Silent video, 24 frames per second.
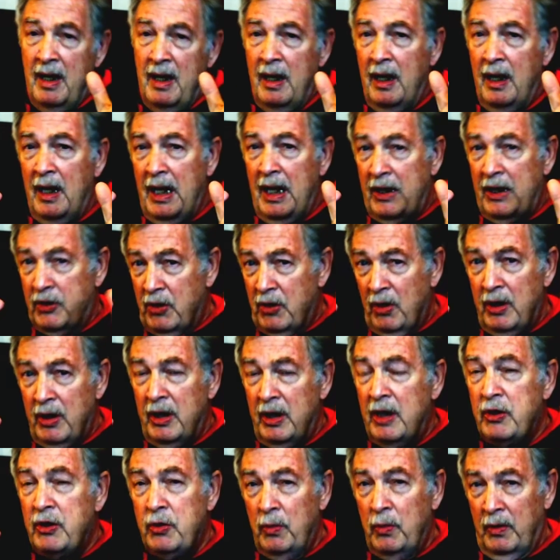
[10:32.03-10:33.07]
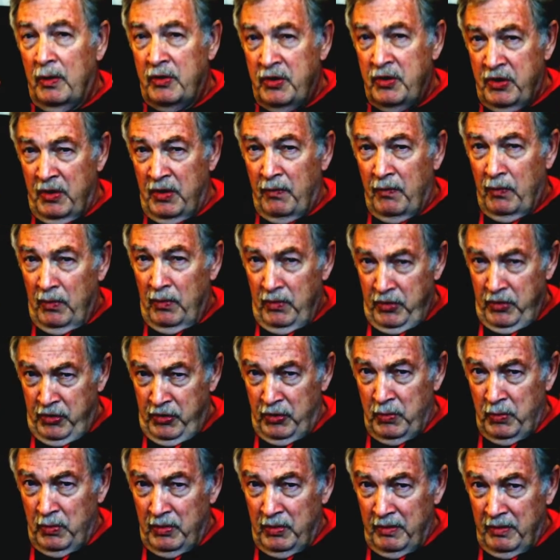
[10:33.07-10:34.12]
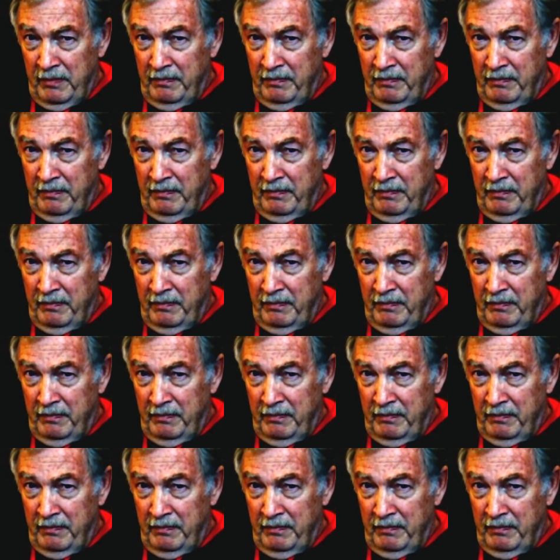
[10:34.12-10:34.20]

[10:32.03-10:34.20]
and turned it into a civil suit.